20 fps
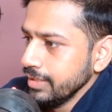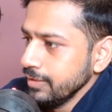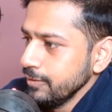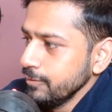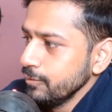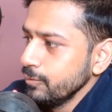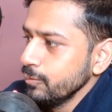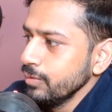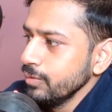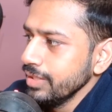
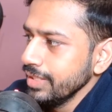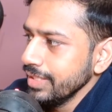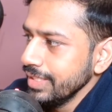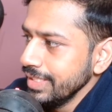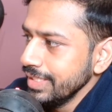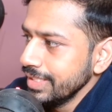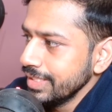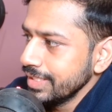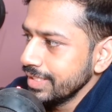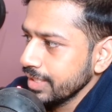you don't
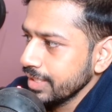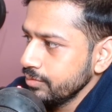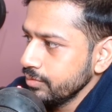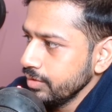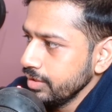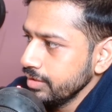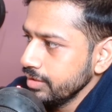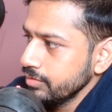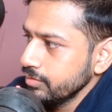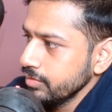need it
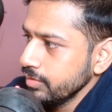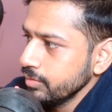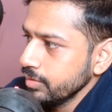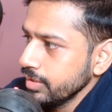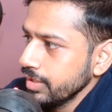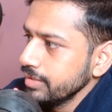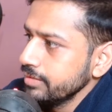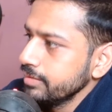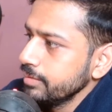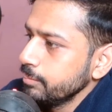actually, so you
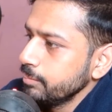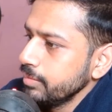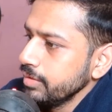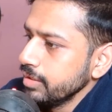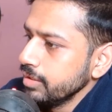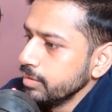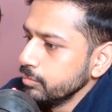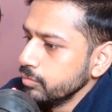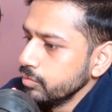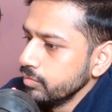can simply
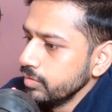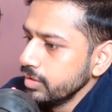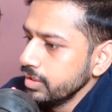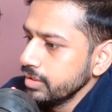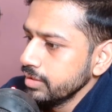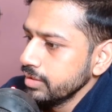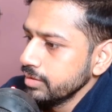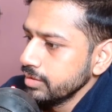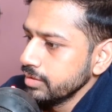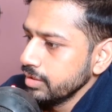remove
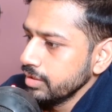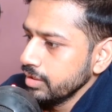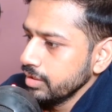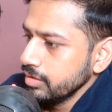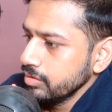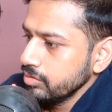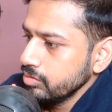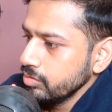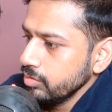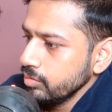it.
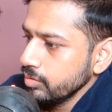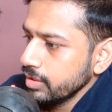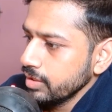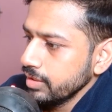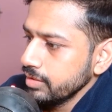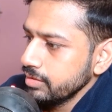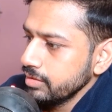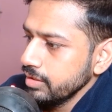So you can say